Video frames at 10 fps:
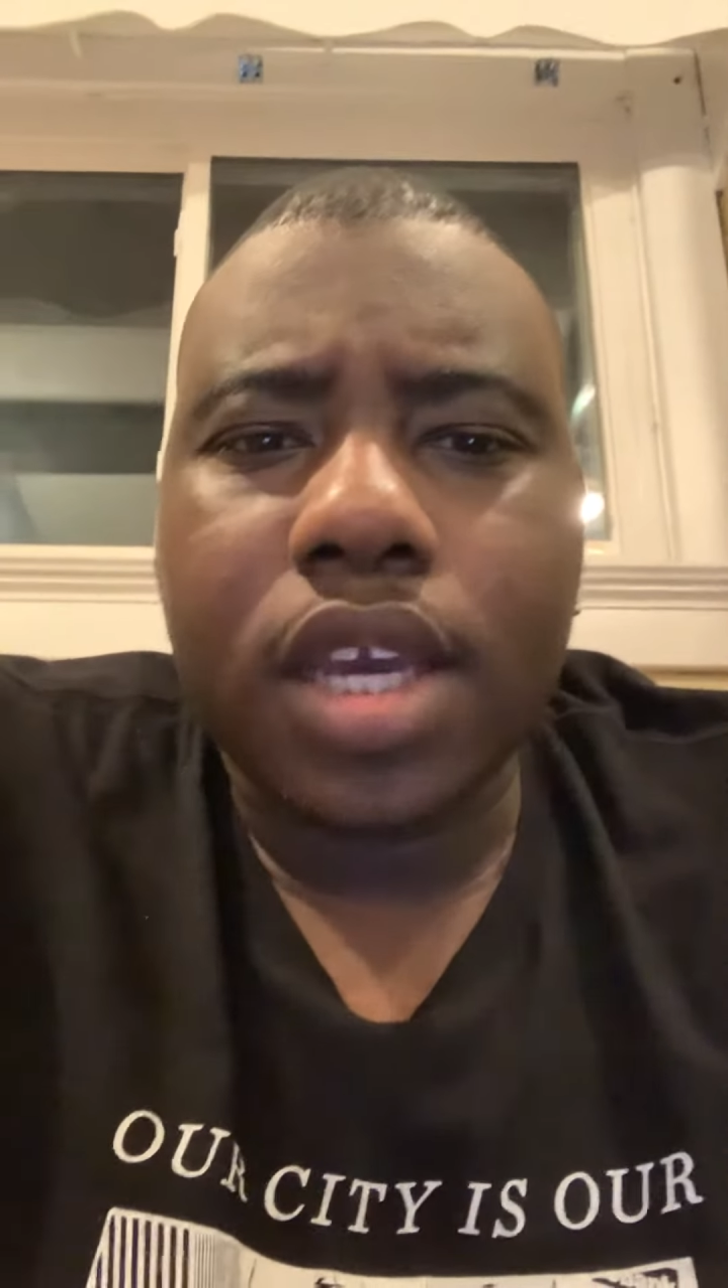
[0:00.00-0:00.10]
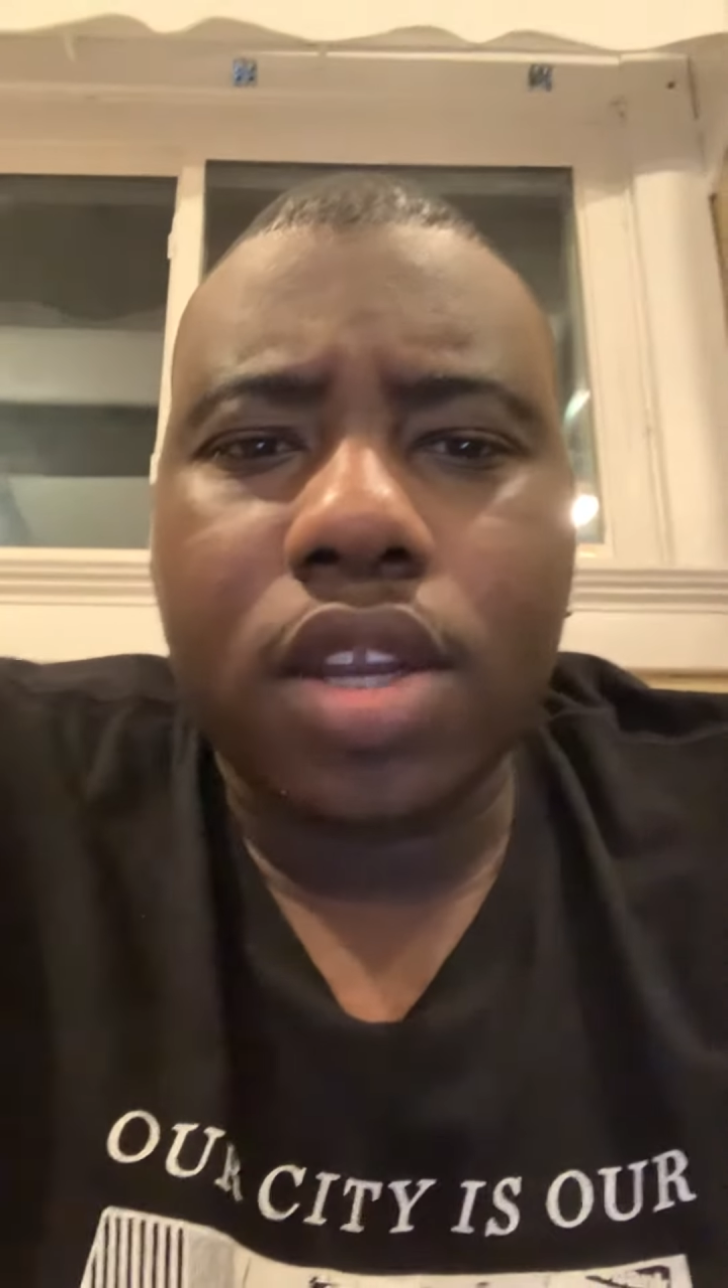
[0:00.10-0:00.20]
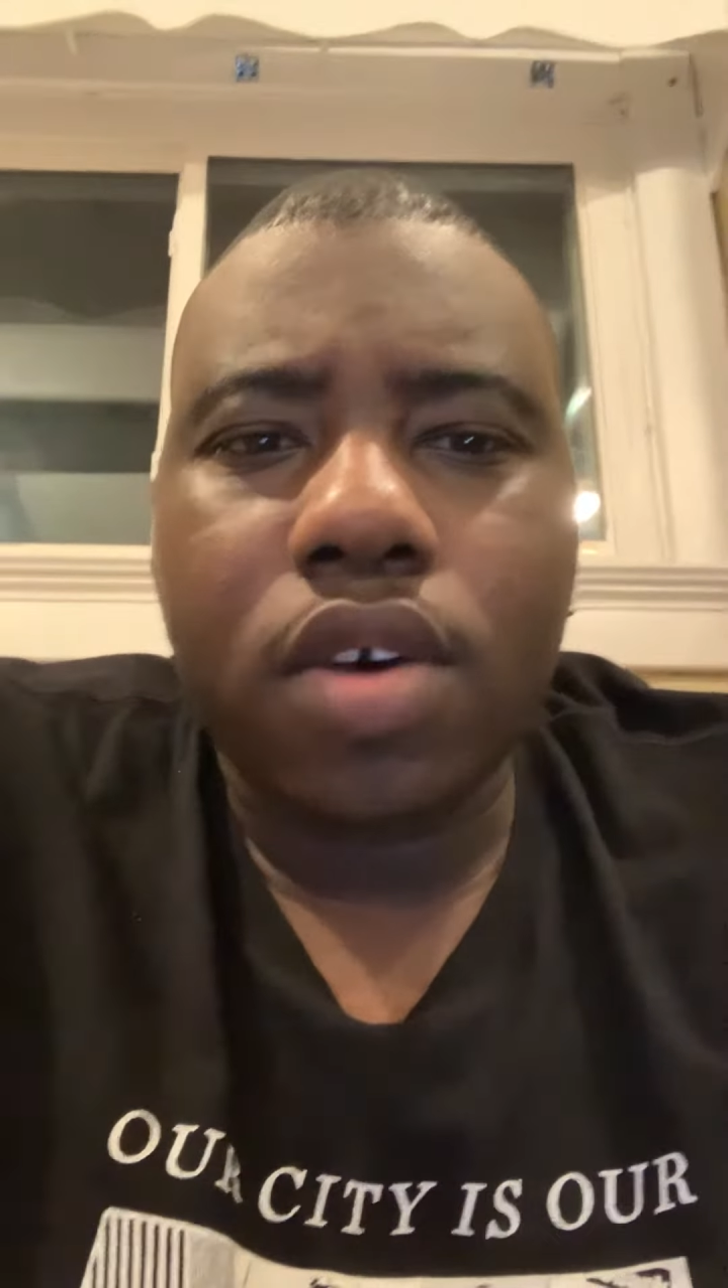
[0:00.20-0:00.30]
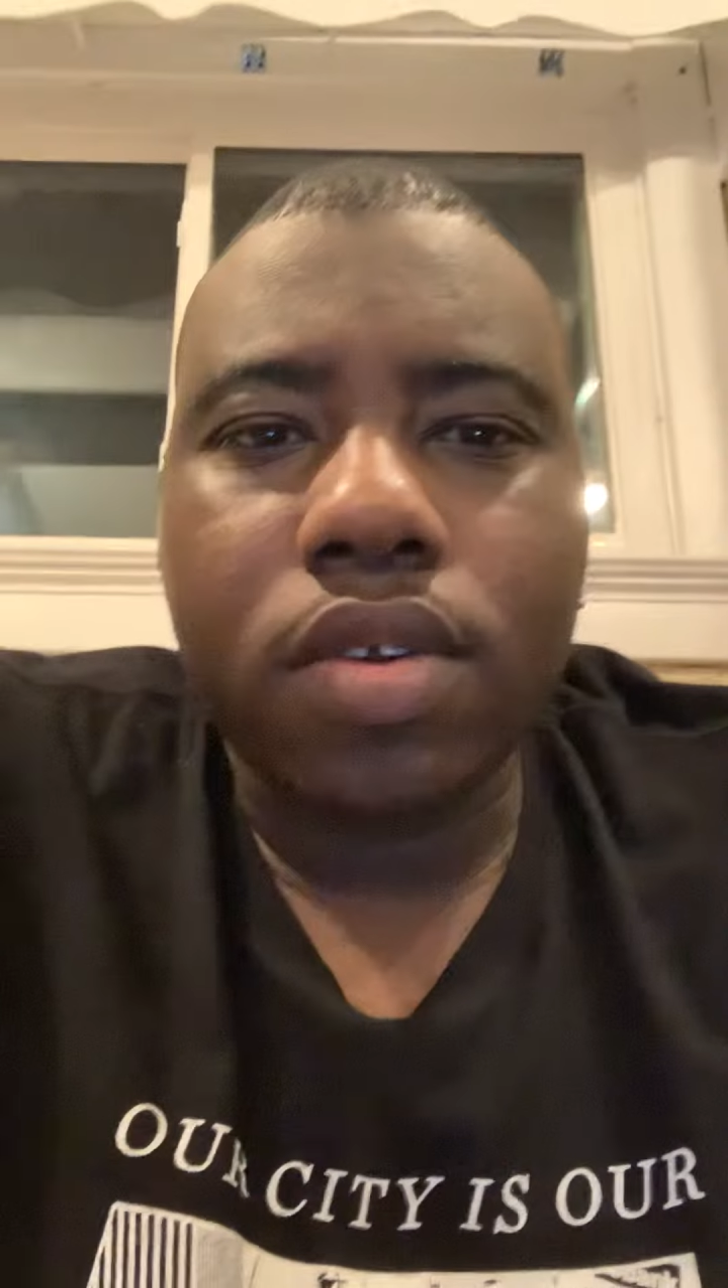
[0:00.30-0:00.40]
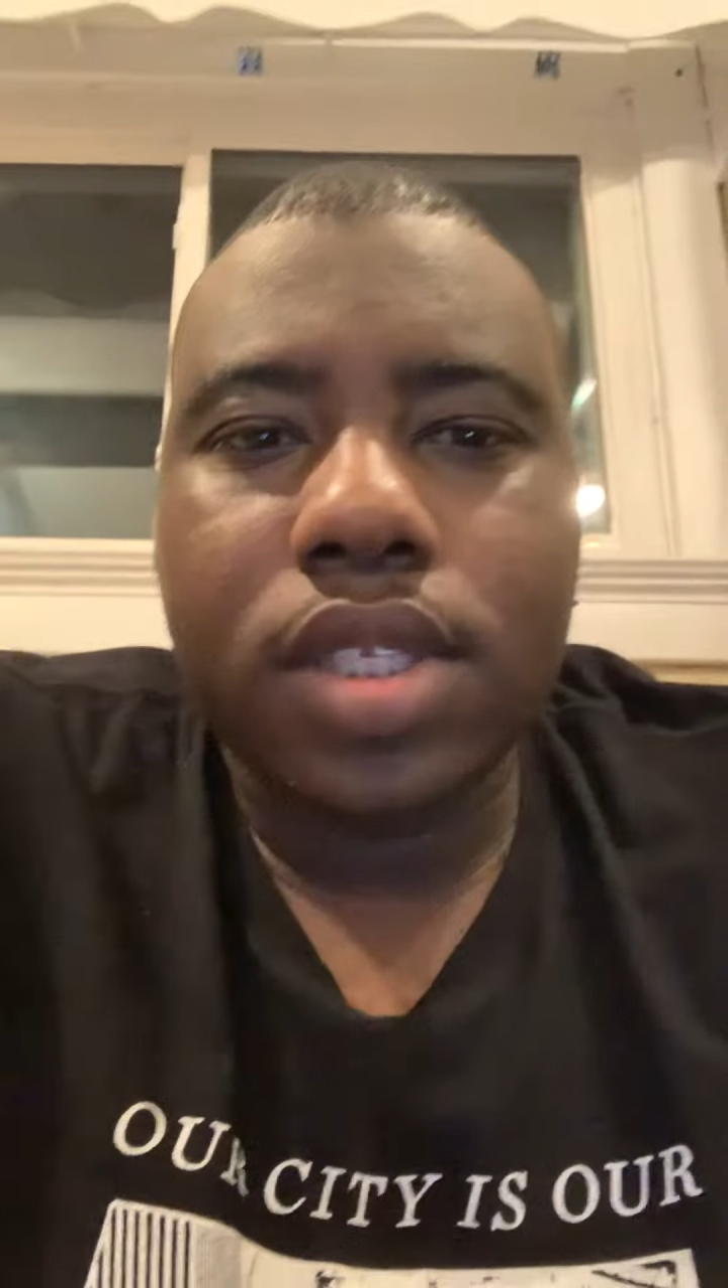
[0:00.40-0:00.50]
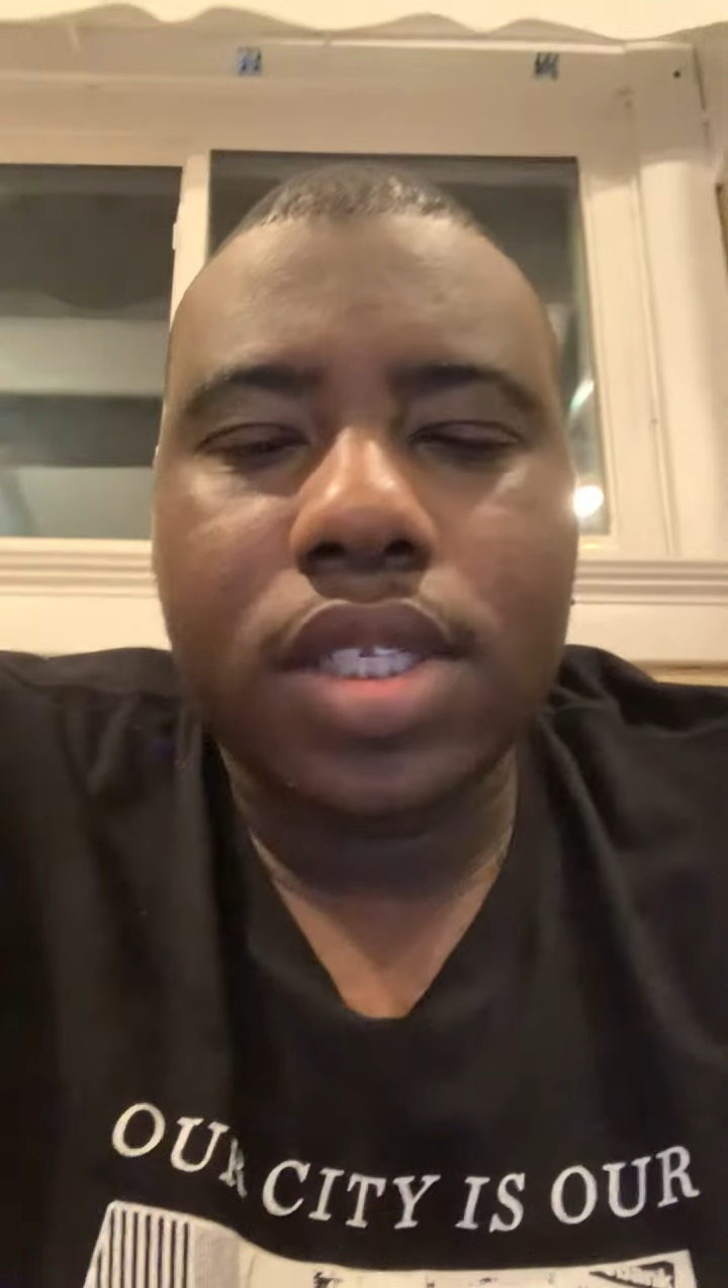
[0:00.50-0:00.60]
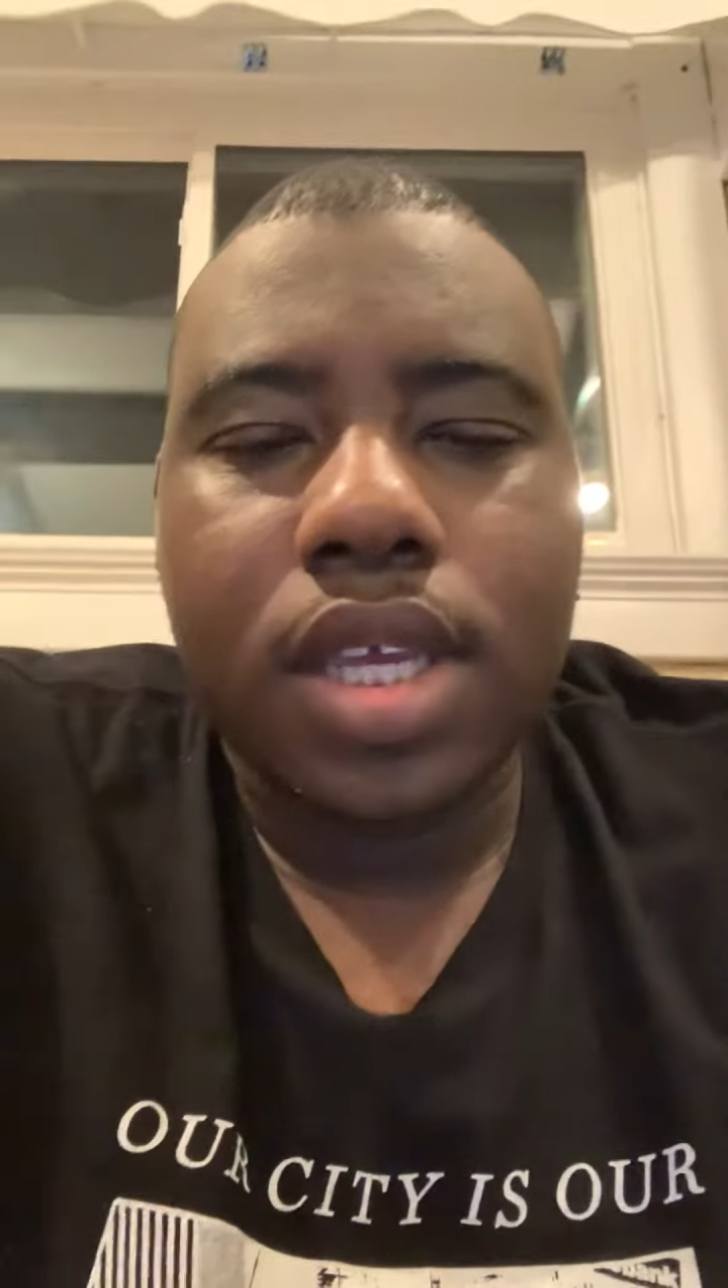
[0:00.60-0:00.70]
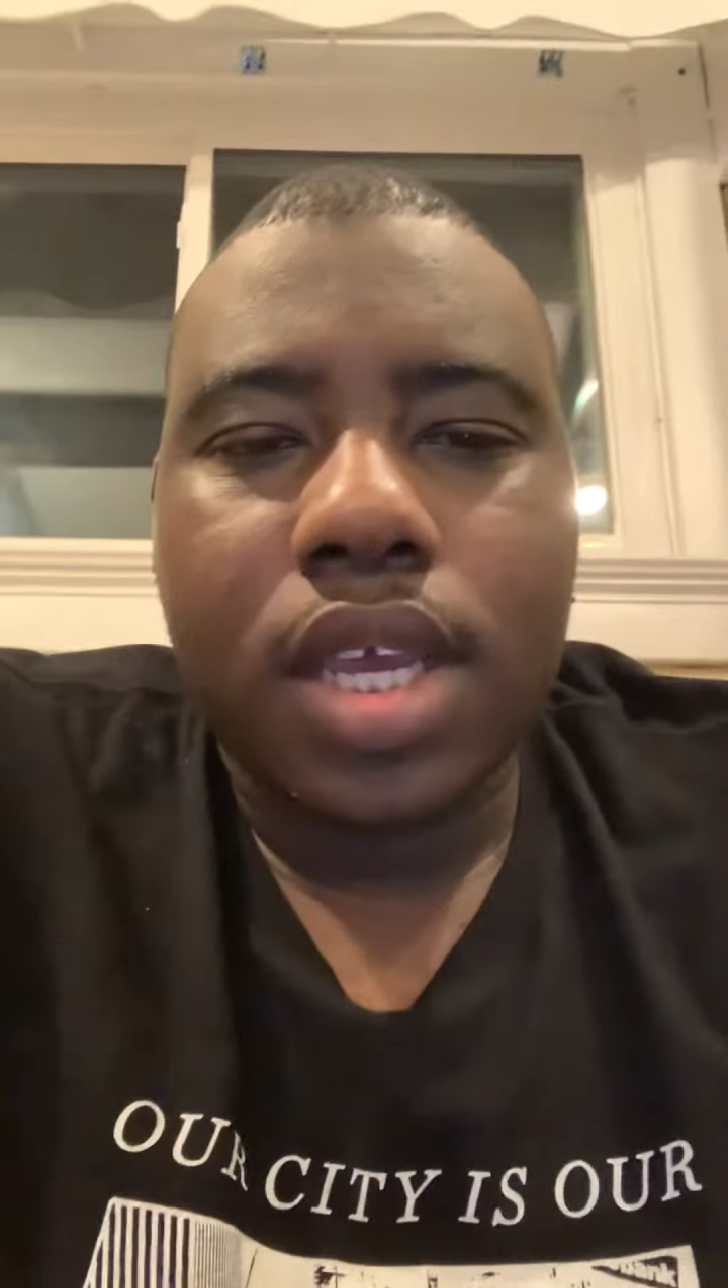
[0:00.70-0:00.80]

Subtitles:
adults.